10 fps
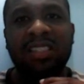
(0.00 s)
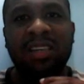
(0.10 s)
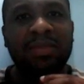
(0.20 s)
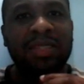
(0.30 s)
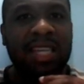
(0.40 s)

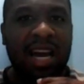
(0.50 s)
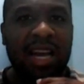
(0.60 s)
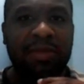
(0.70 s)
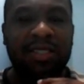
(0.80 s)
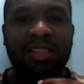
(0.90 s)
But
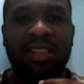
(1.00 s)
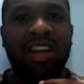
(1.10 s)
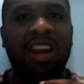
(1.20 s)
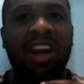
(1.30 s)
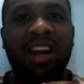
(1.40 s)

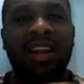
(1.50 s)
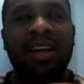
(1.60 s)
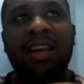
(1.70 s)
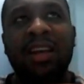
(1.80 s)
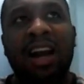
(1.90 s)
sometimes there
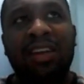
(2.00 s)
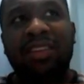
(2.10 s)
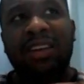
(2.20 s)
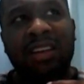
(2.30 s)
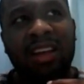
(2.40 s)
are,
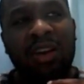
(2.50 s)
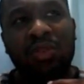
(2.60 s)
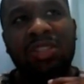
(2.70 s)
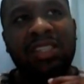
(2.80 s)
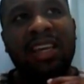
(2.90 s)

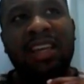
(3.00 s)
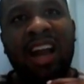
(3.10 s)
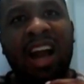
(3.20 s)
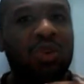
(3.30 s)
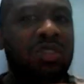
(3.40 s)
I would
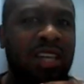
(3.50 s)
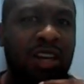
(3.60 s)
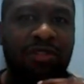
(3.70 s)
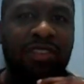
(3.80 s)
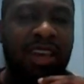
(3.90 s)
say,
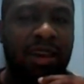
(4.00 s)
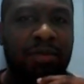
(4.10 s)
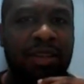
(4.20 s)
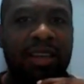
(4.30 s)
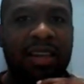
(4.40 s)
outside
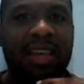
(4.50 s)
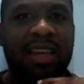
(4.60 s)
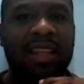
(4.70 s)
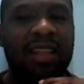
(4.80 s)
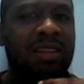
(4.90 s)
of
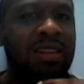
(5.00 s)
Cambly,